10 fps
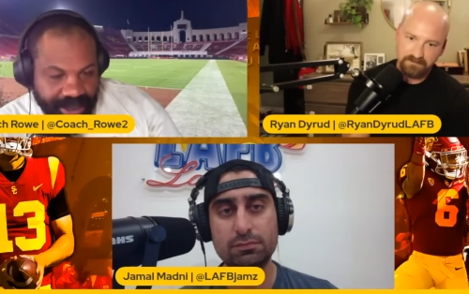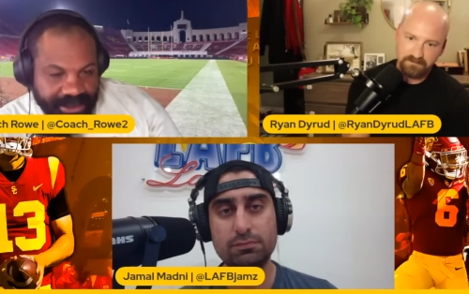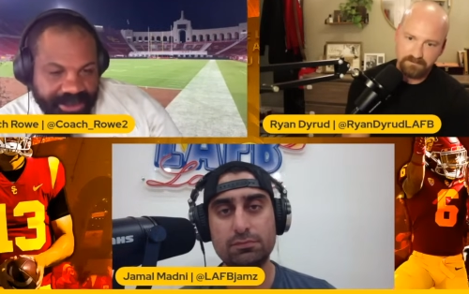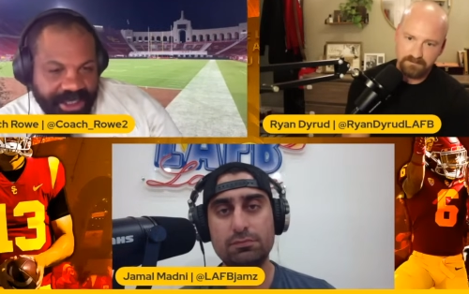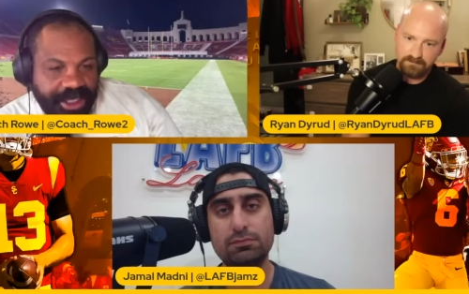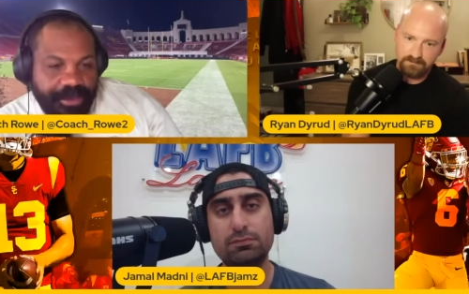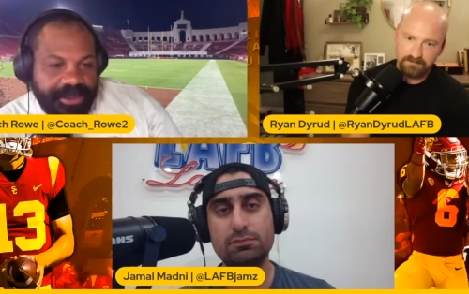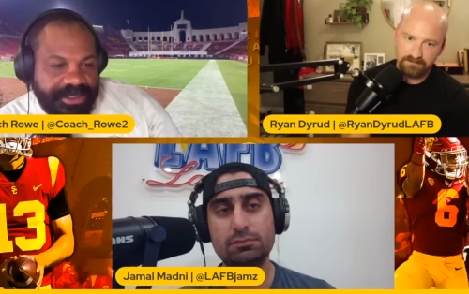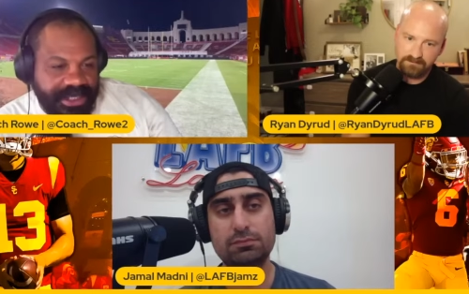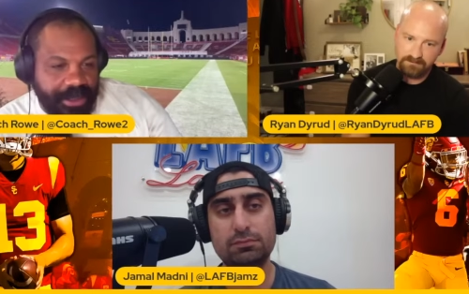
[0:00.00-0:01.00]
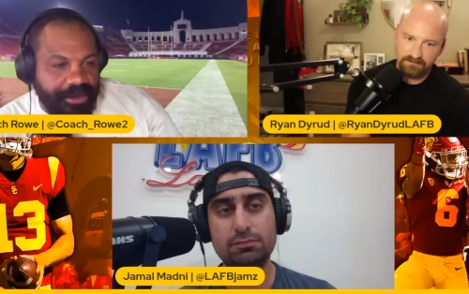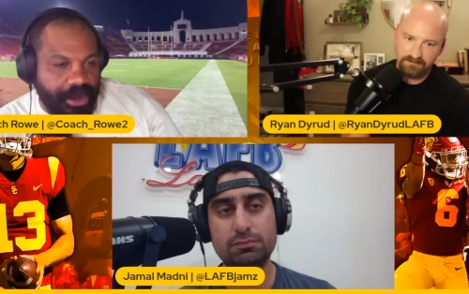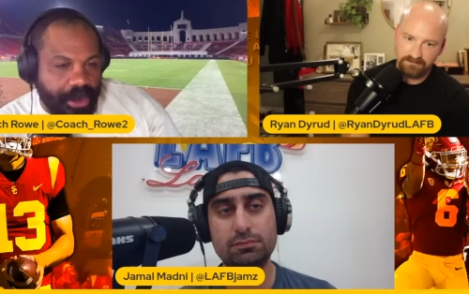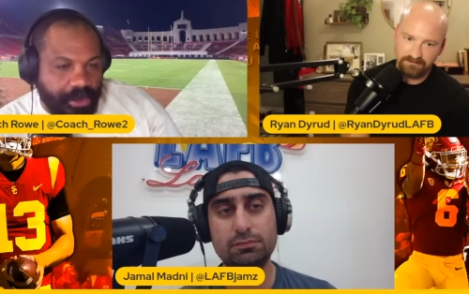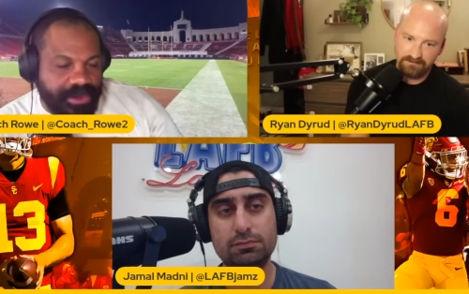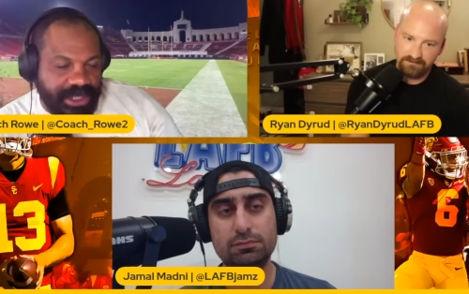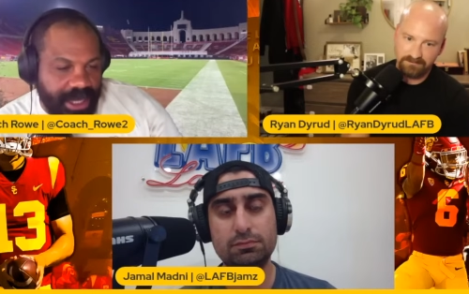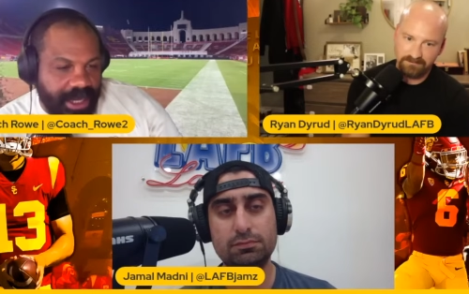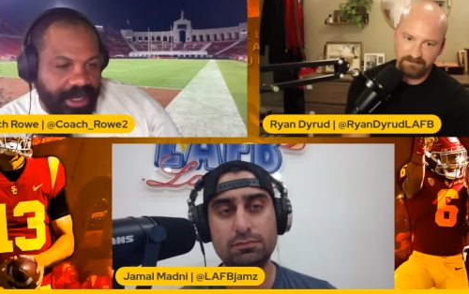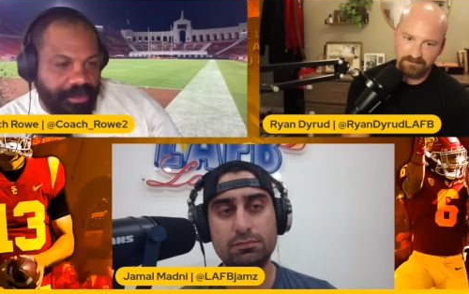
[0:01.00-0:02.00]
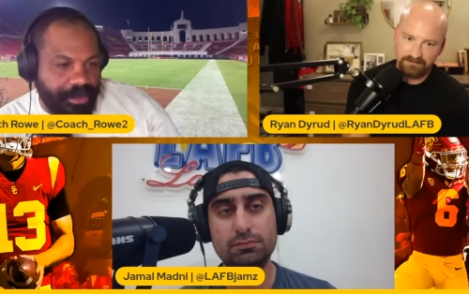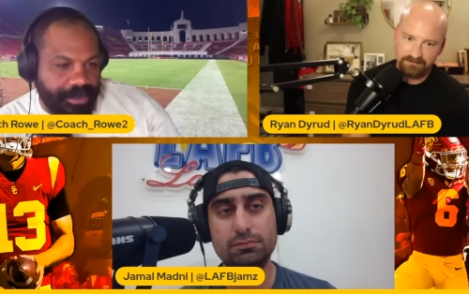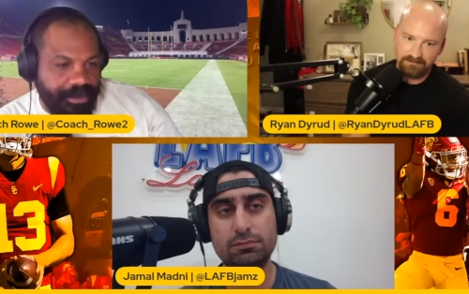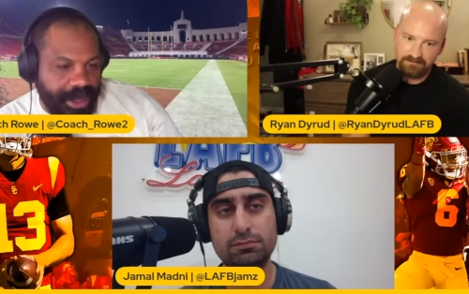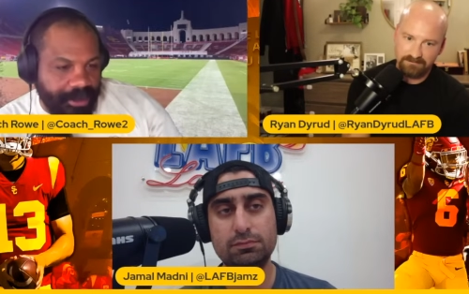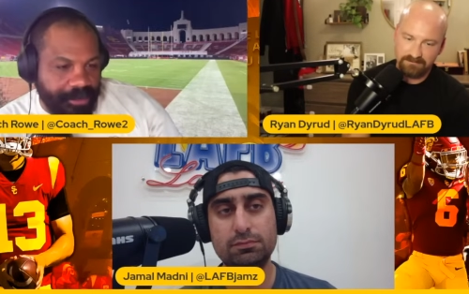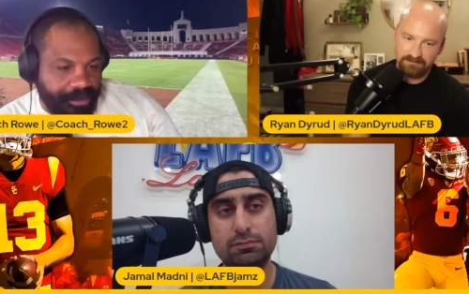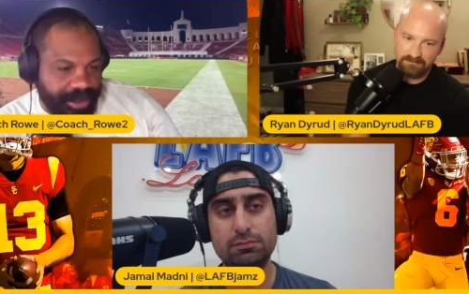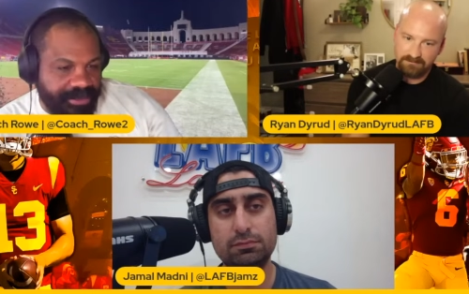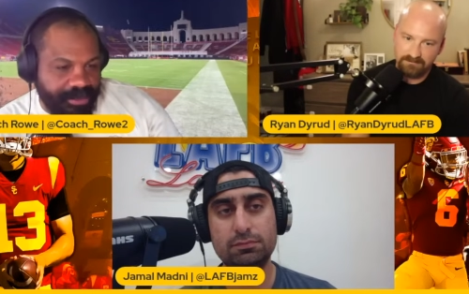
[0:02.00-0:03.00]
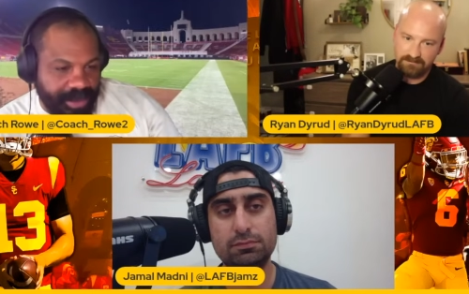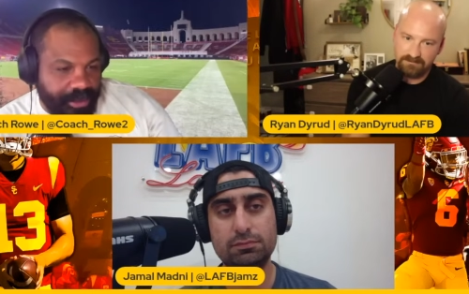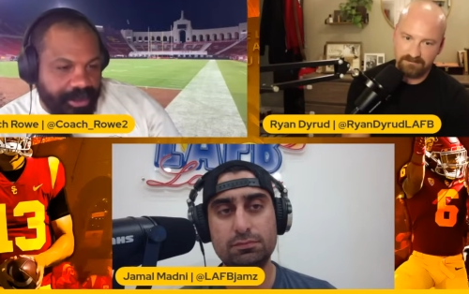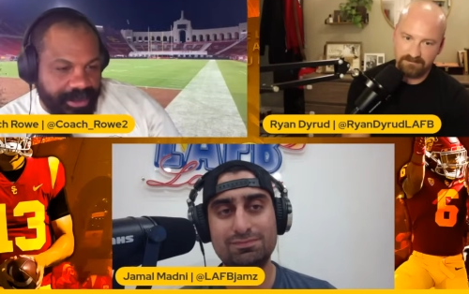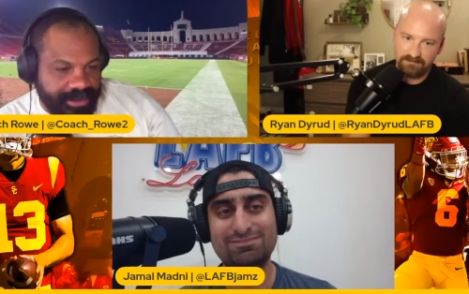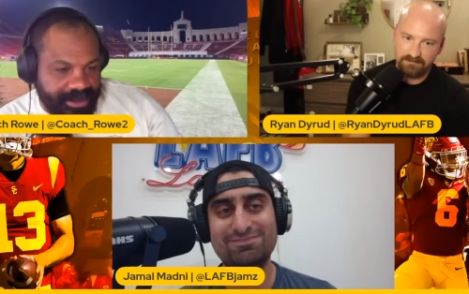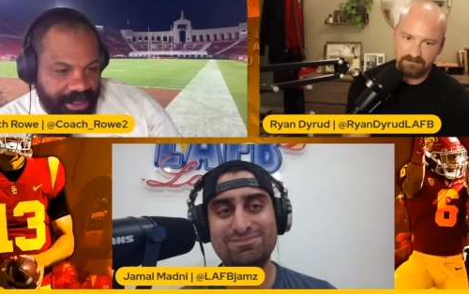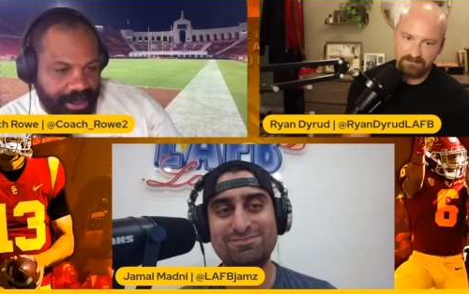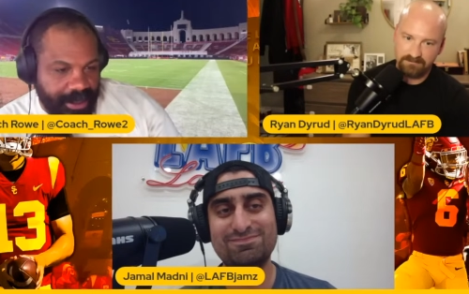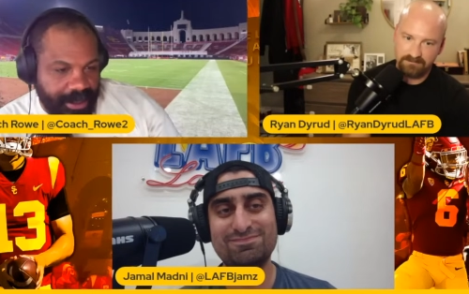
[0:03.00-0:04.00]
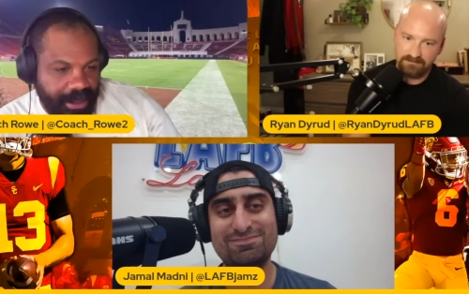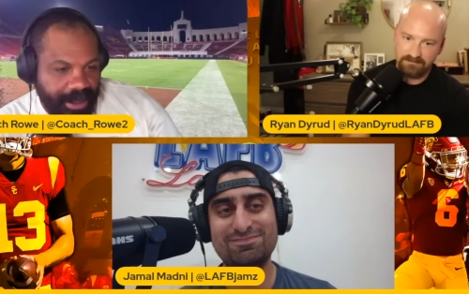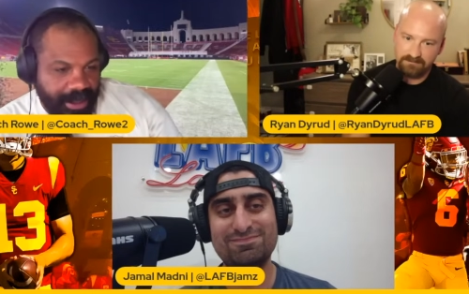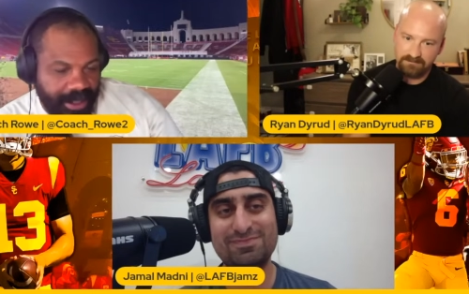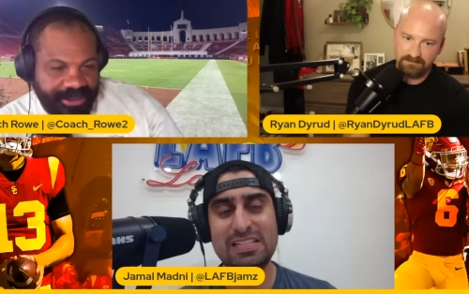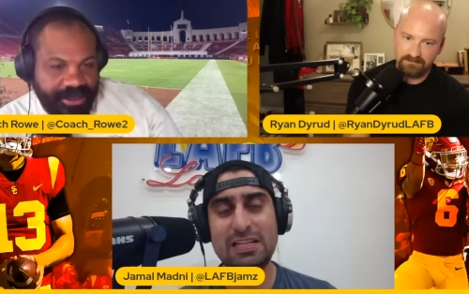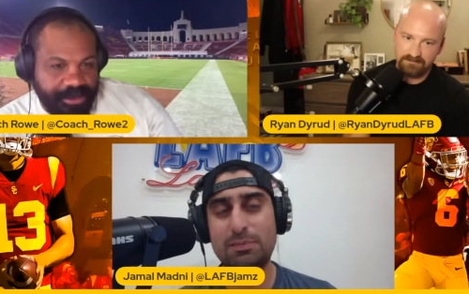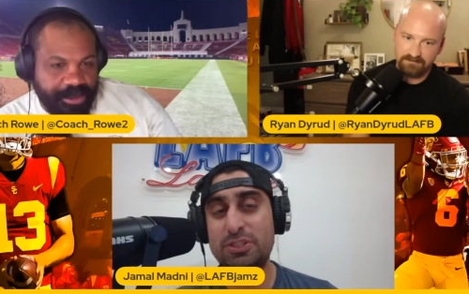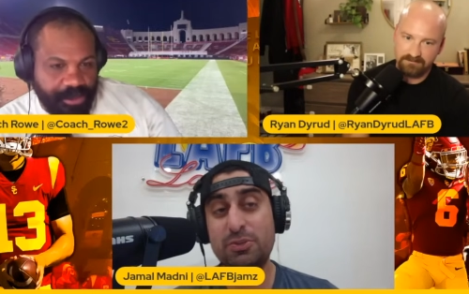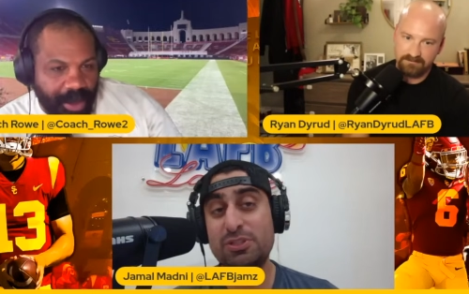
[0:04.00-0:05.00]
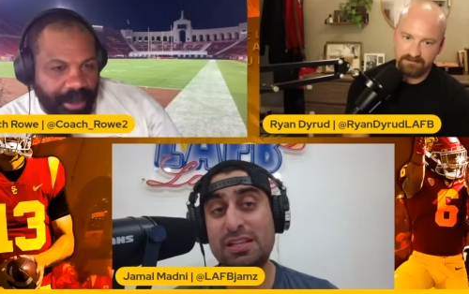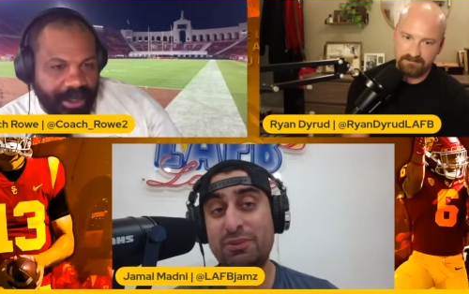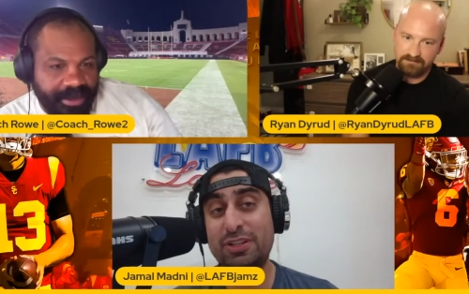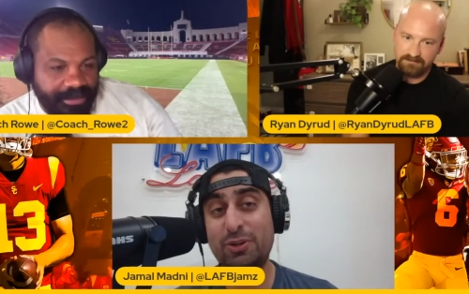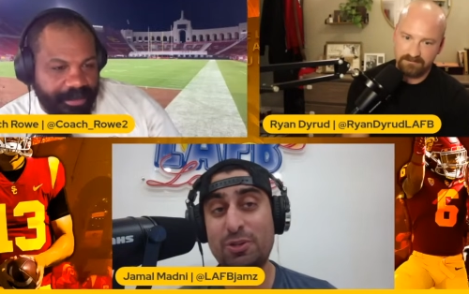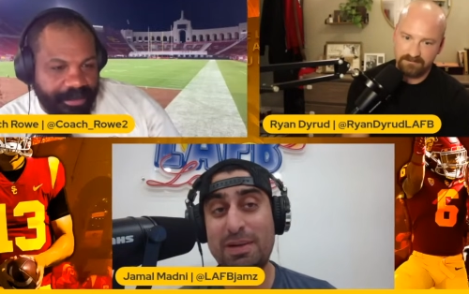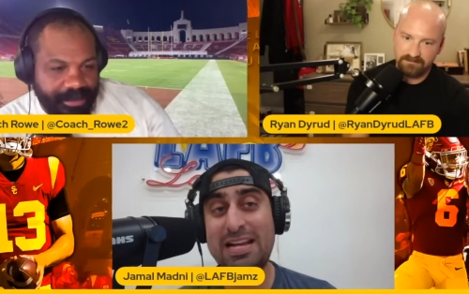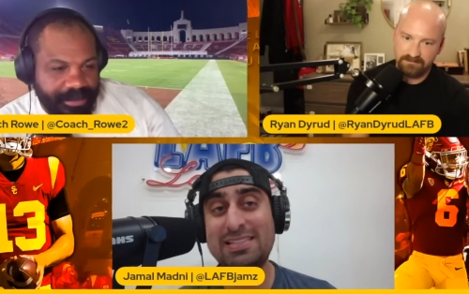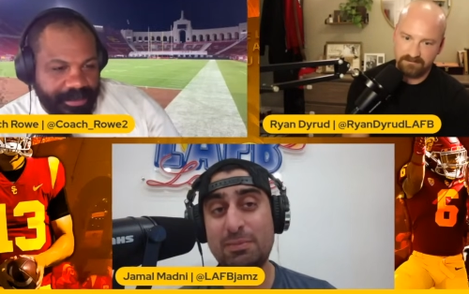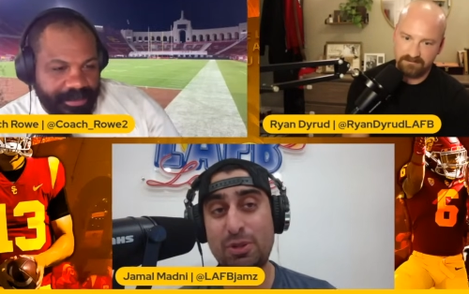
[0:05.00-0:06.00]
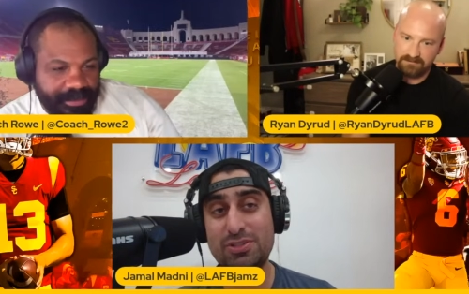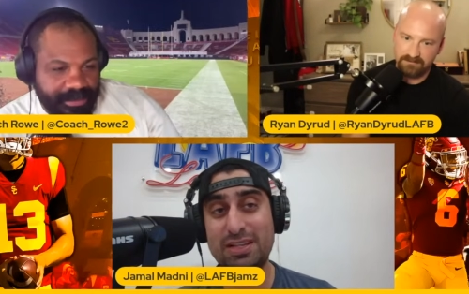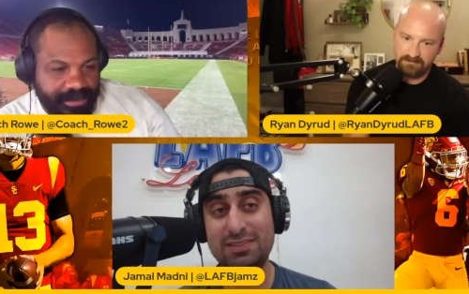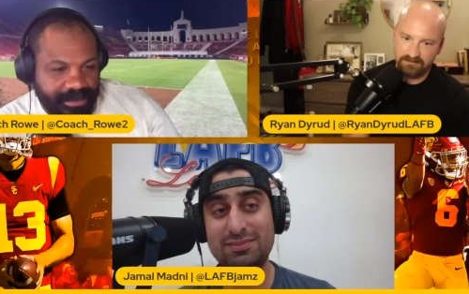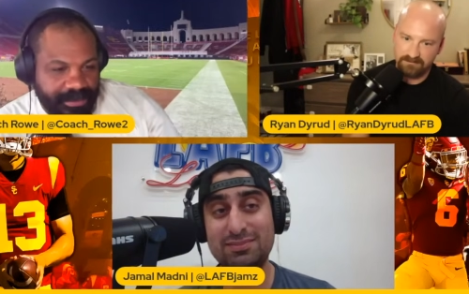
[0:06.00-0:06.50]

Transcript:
Speaker 1: Jeannie was there the whole time when Dr. Buss built this thing. Like yeah, but she was never her- there
Speaker 2: on the basketball side.